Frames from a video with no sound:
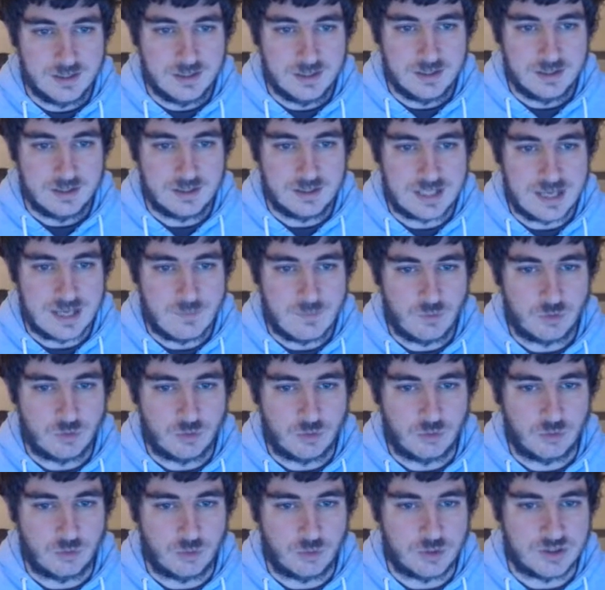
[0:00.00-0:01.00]
The game was
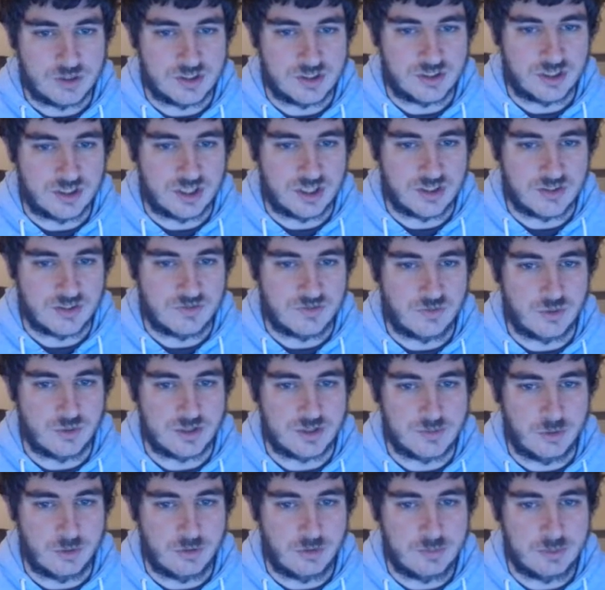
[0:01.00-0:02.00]
also criticised for its
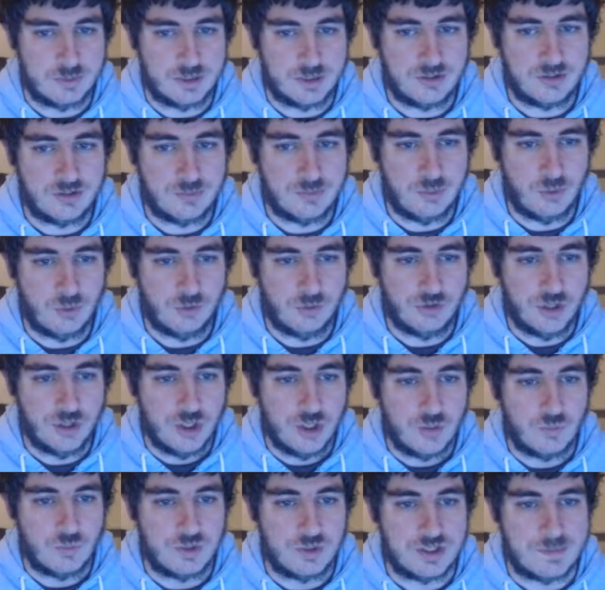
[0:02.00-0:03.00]
multiplayer support,
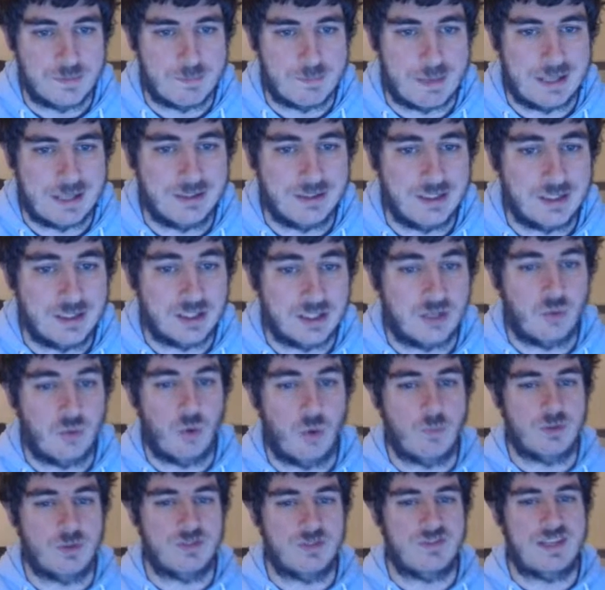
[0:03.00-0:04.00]
which abandoned the
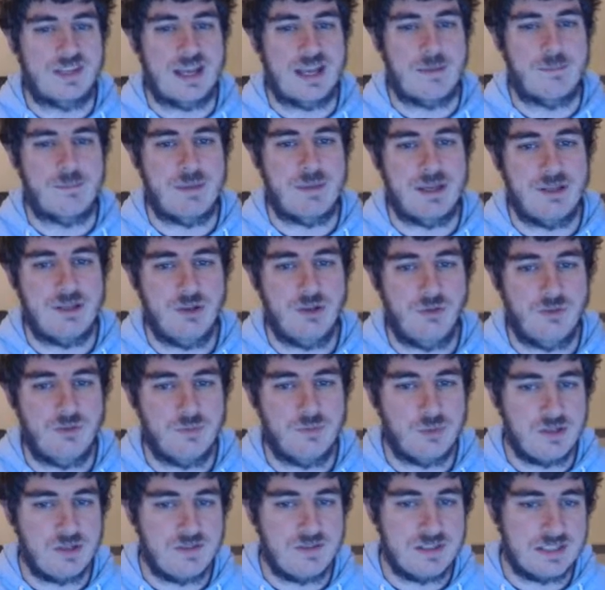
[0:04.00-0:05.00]
cooperative campaign of the
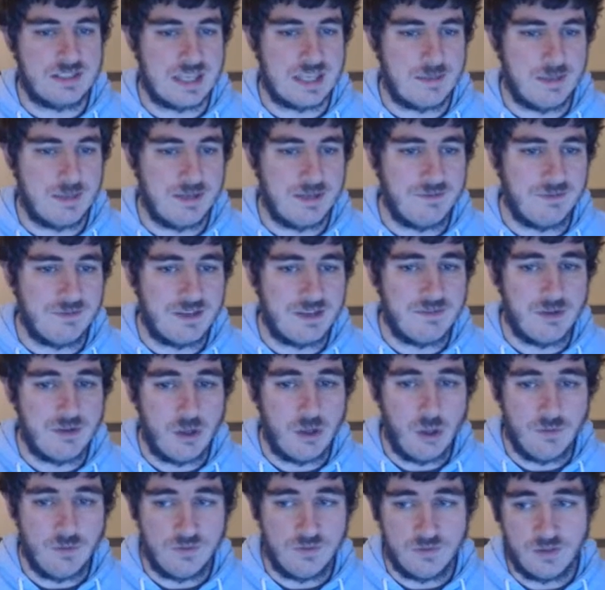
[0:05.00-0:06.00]
previous game in favour
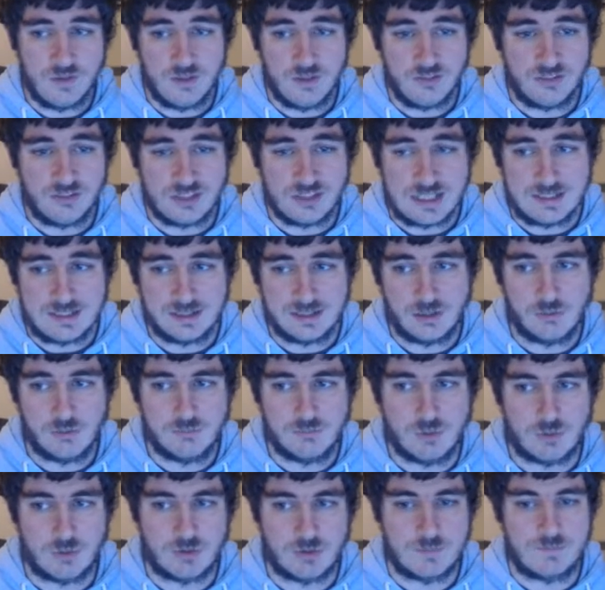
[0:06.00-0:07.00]
of a standalone
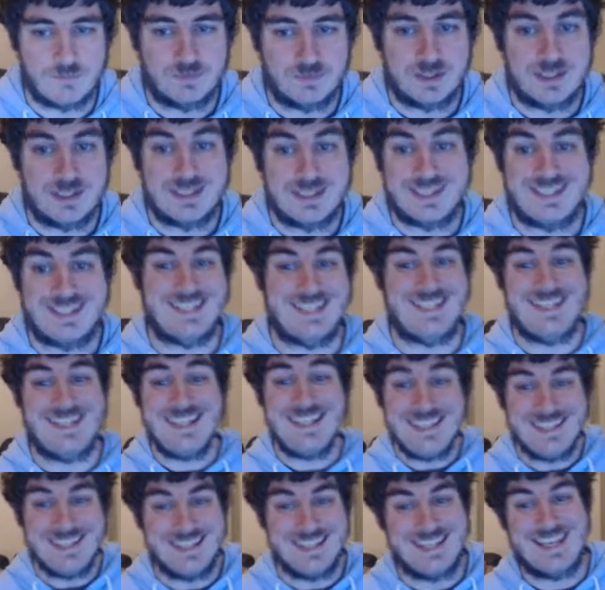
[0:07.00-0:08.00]
mode. See?
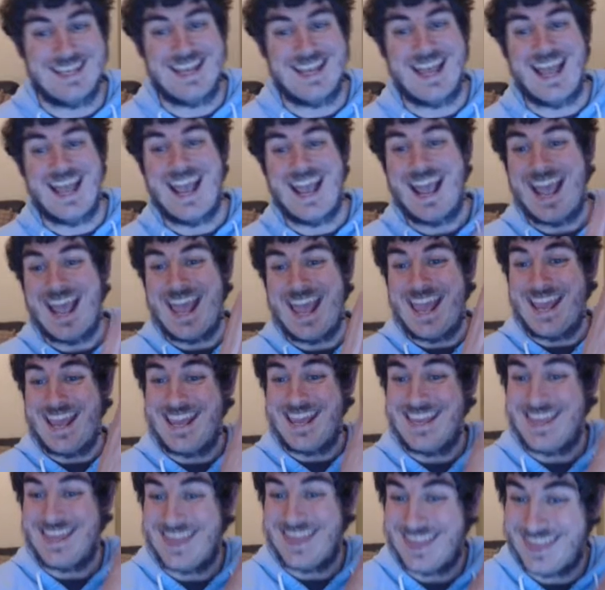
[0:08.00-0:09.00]

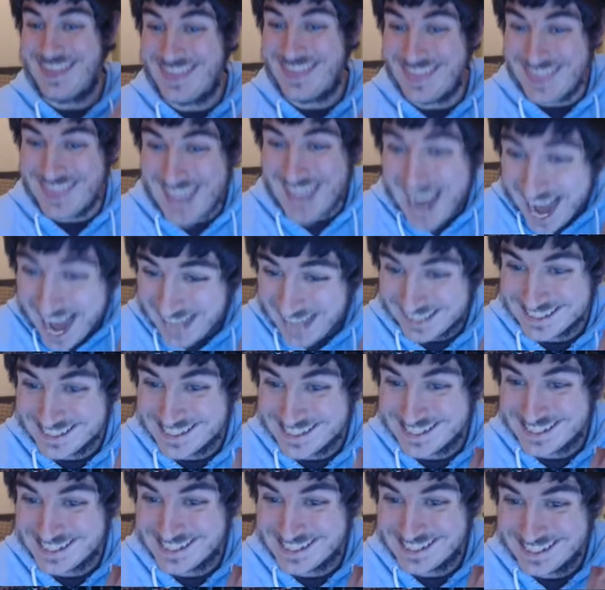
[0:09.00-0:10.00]

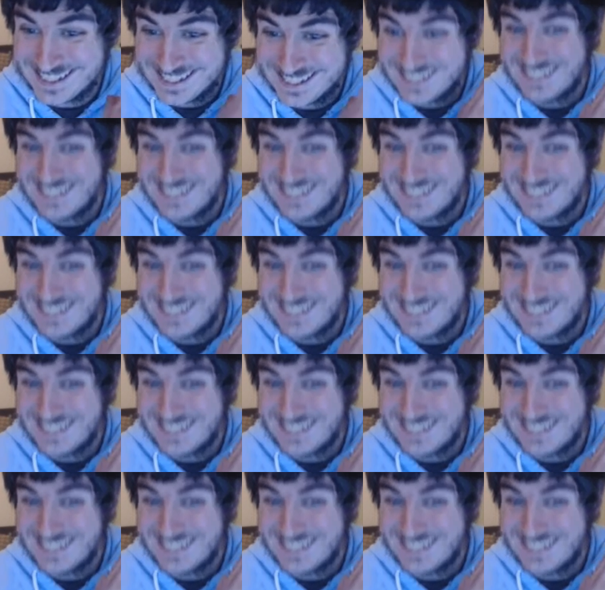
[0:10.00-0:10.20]
That's...